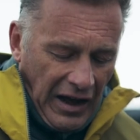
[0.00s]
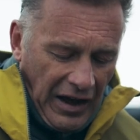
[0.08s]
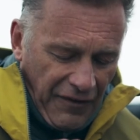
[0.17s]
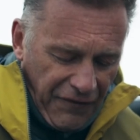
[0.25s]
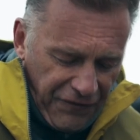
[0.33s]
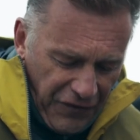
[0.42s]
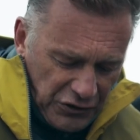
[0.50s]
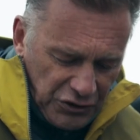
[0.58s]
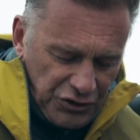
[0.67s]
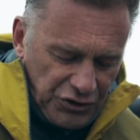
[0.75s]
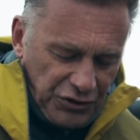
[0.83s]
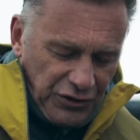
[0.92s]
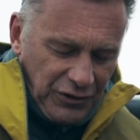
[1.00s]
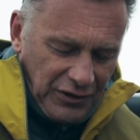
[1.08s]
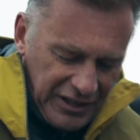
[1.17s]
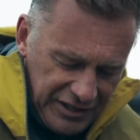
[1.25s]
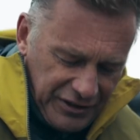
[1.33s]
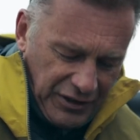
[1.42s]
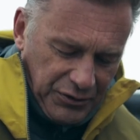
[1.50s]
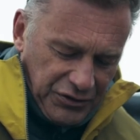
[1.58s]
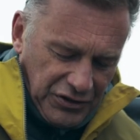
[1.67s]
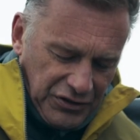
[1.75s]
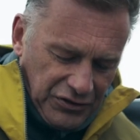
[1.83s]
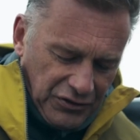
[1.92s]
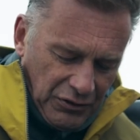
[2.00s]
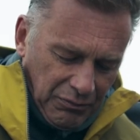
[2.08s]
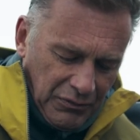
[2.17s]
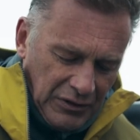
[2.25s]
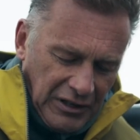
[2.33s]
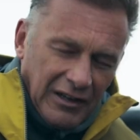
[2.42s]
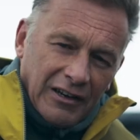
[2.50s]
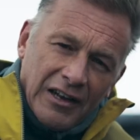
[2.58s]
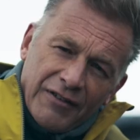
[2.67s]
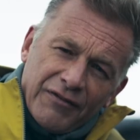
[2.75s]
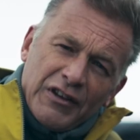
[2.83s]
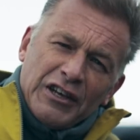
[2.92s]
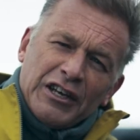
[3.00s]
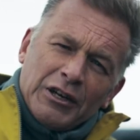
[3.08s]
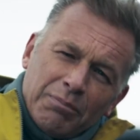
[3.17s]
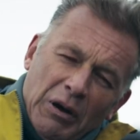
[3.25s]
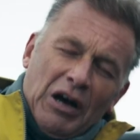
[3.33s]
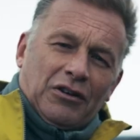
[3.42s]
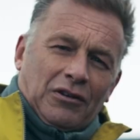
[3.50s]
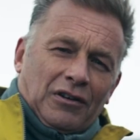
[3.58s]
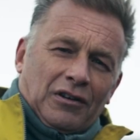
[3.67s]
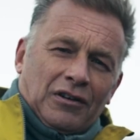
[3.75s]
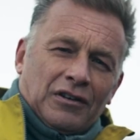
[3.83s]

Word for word: a functional ecosystem living in a puddle